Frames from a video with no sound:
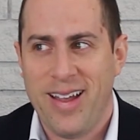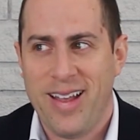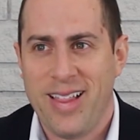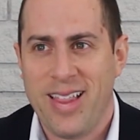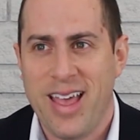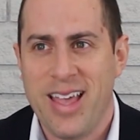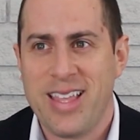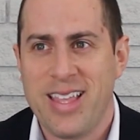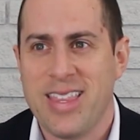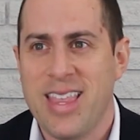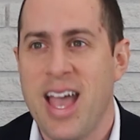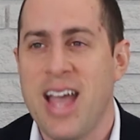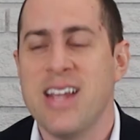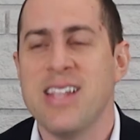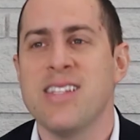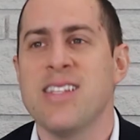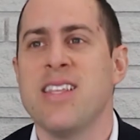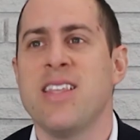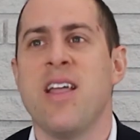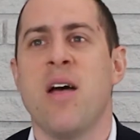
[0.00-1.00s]
That
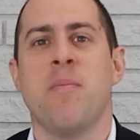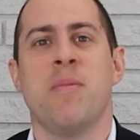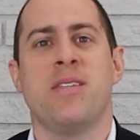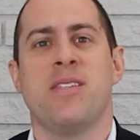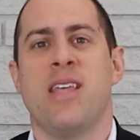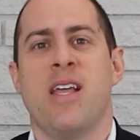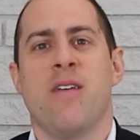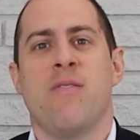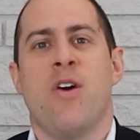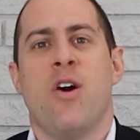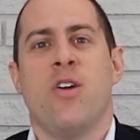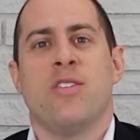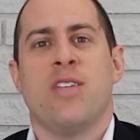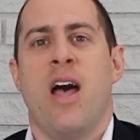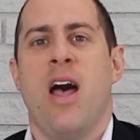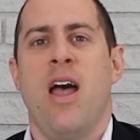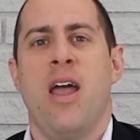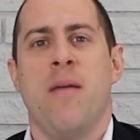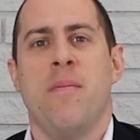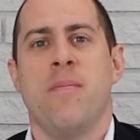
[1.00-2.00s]
is the dumbest thing of all
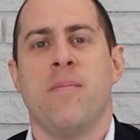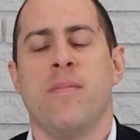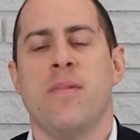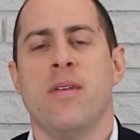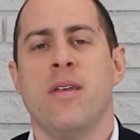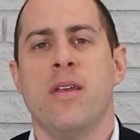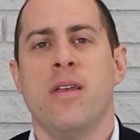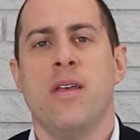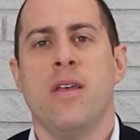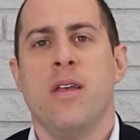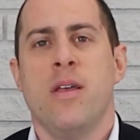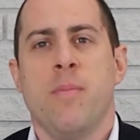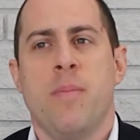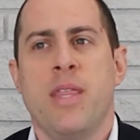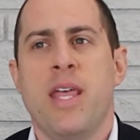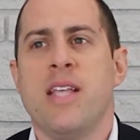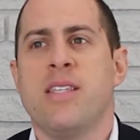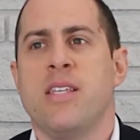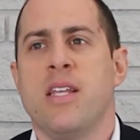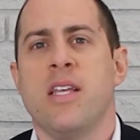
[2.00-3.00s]
time. But
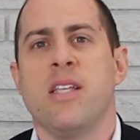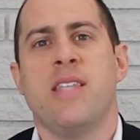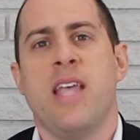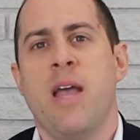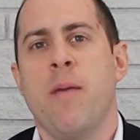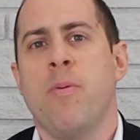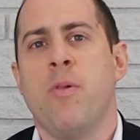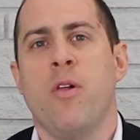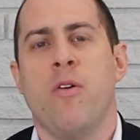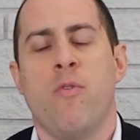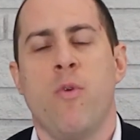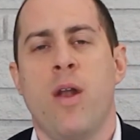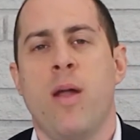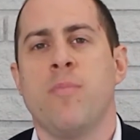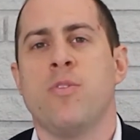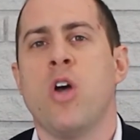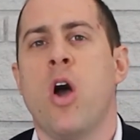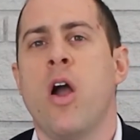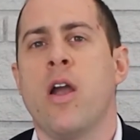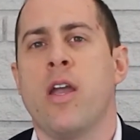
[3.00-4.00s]
that's an example of what
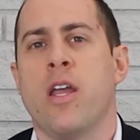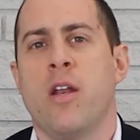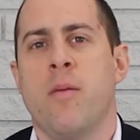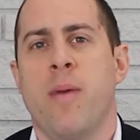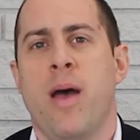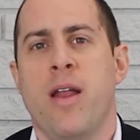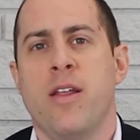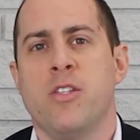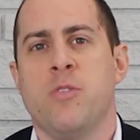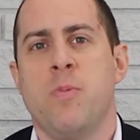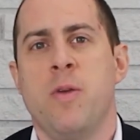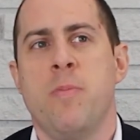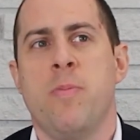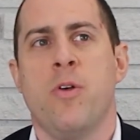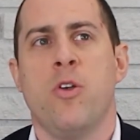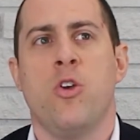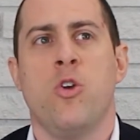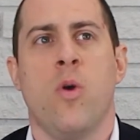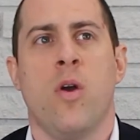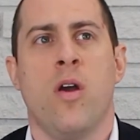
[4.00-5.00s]
I'm talking about. It's people
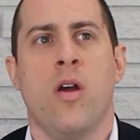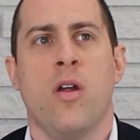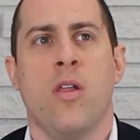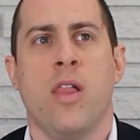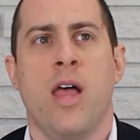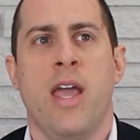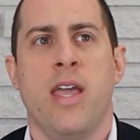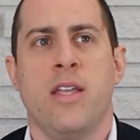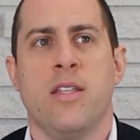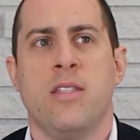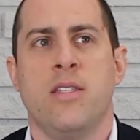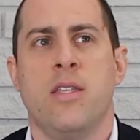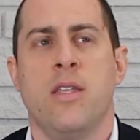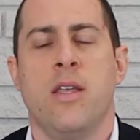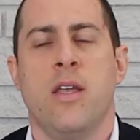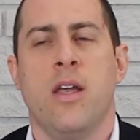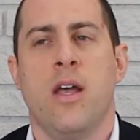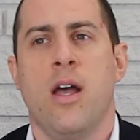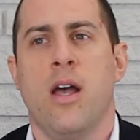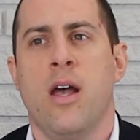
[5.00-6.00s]
who are
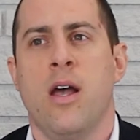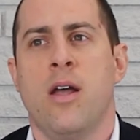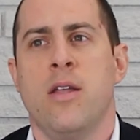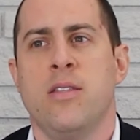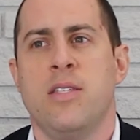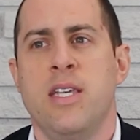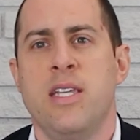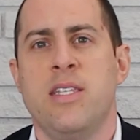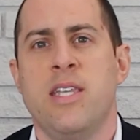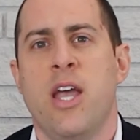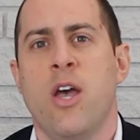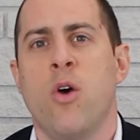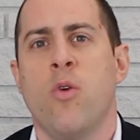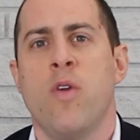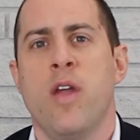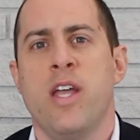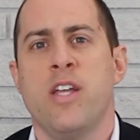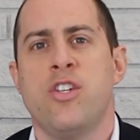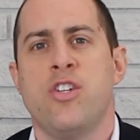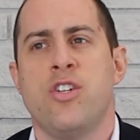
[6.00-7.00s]
detail
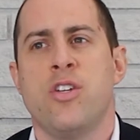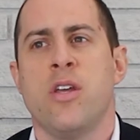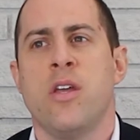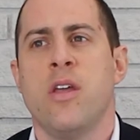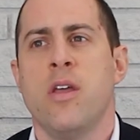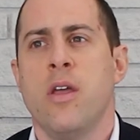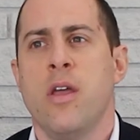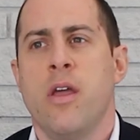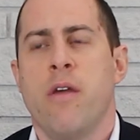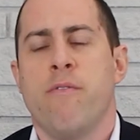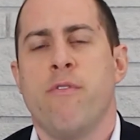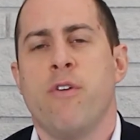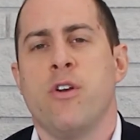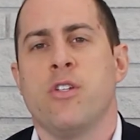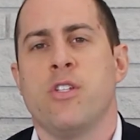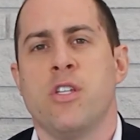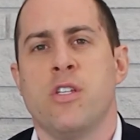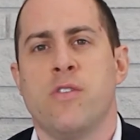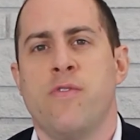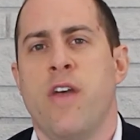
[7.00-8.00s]
rich
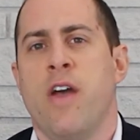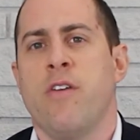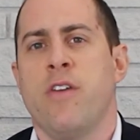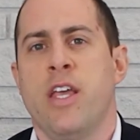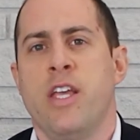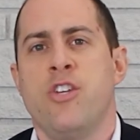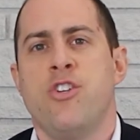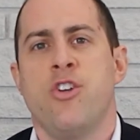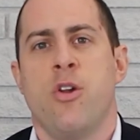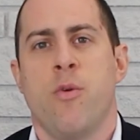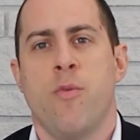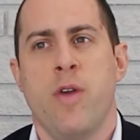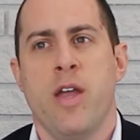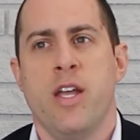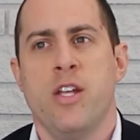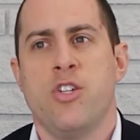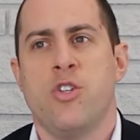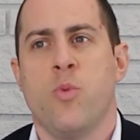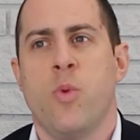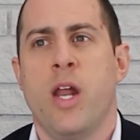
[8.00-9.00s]
versus foundational
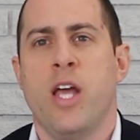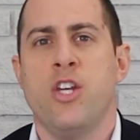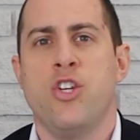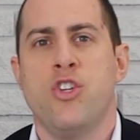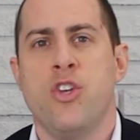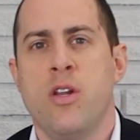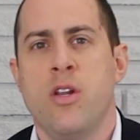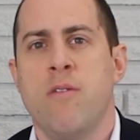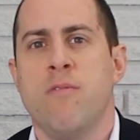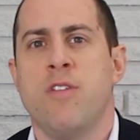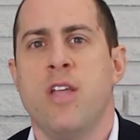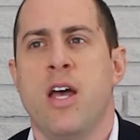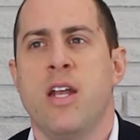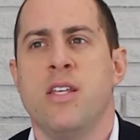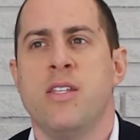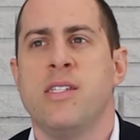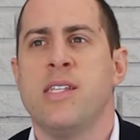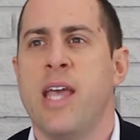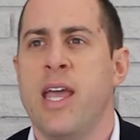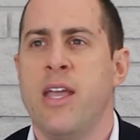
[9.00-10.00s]
rich. What I should have done
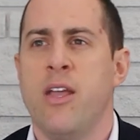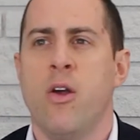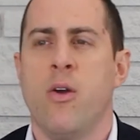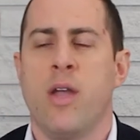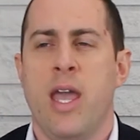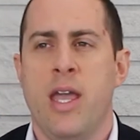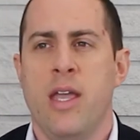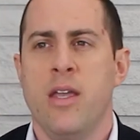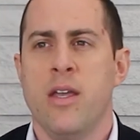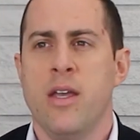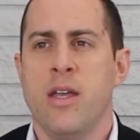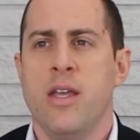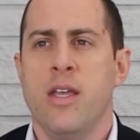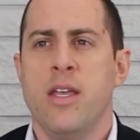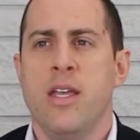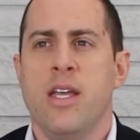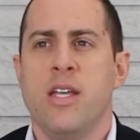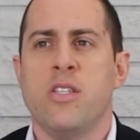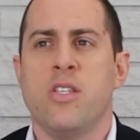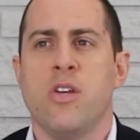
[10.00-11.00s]
is say, okay,
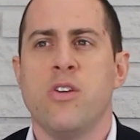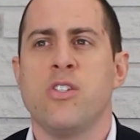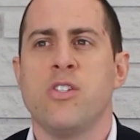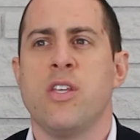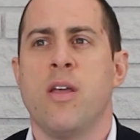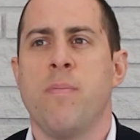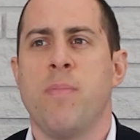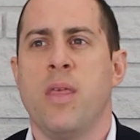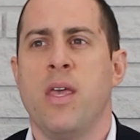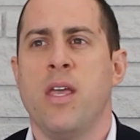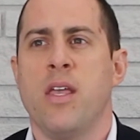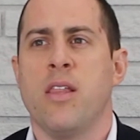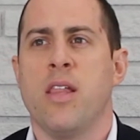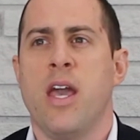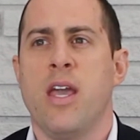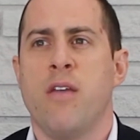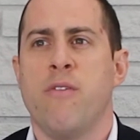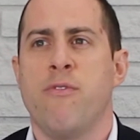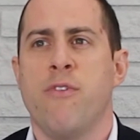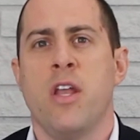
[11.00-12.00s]
is there something
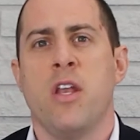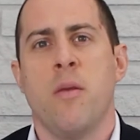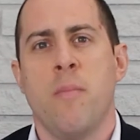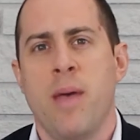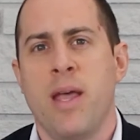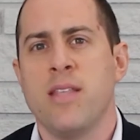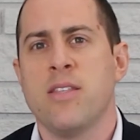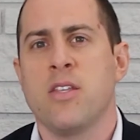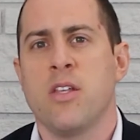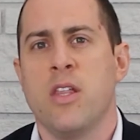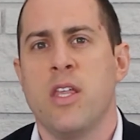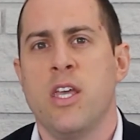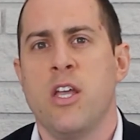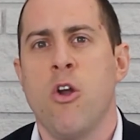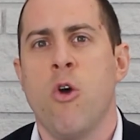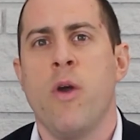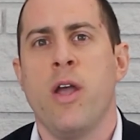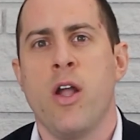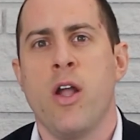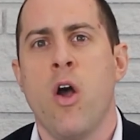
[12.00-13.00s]
fundamentally
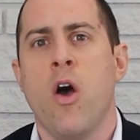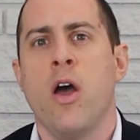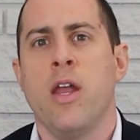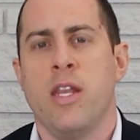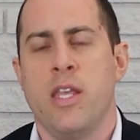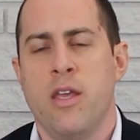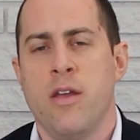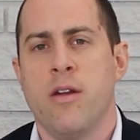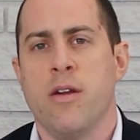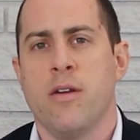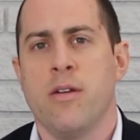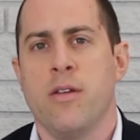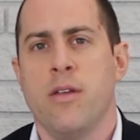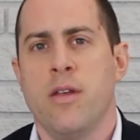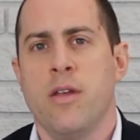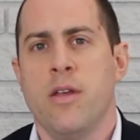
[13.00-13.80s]
going on here?